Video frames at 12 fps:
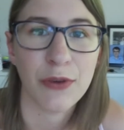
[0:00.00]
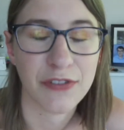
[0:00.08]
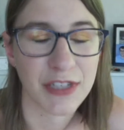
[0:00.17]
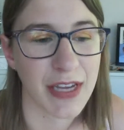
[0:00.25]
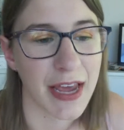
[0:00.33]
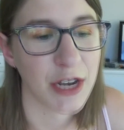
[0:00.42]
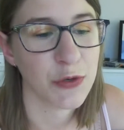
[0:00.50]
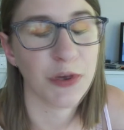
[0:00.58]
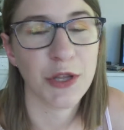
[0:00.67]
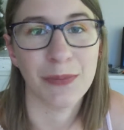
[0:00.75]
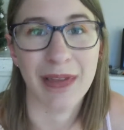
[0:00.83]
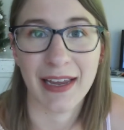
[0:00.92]
We've decided to
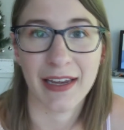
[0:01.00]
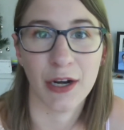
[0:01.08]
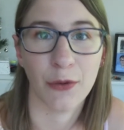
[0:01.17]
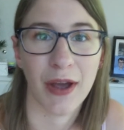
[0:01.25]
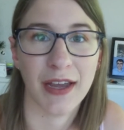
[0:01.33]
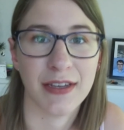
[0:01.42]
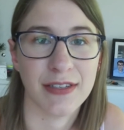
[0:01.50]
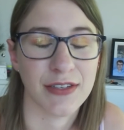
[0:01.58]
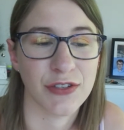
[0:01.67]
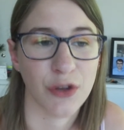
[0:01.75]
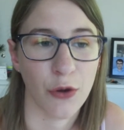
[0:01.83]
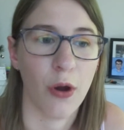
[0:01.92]
put the blanket away because
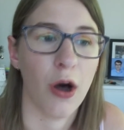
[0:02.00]
it's so